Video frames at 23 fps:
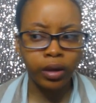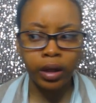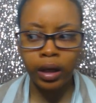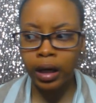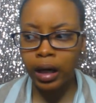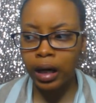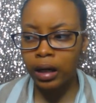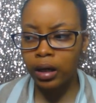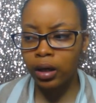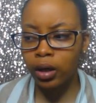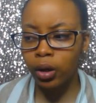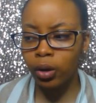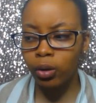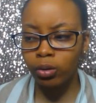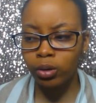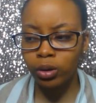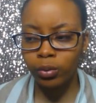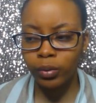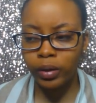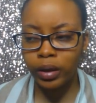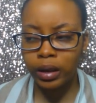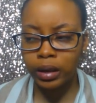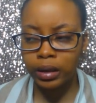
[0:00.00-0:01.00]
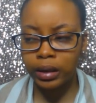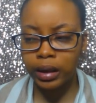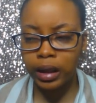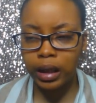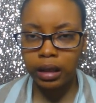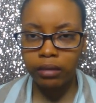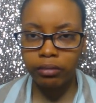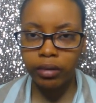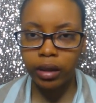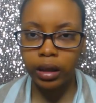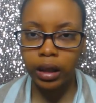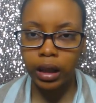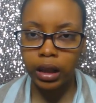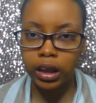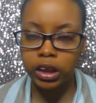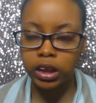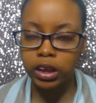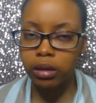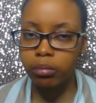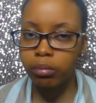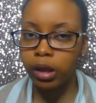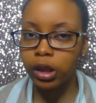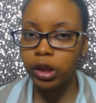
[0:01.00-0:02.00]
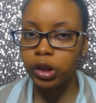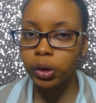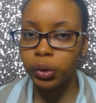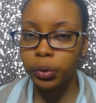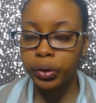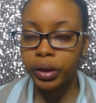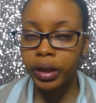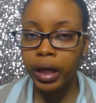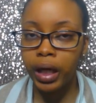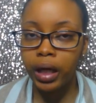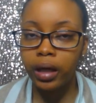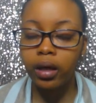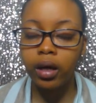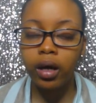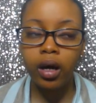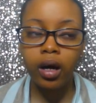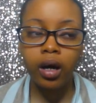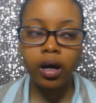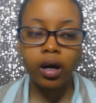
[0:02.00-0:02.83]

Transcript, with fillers: that kind of goes with this kind of collection. I'm not sure yet.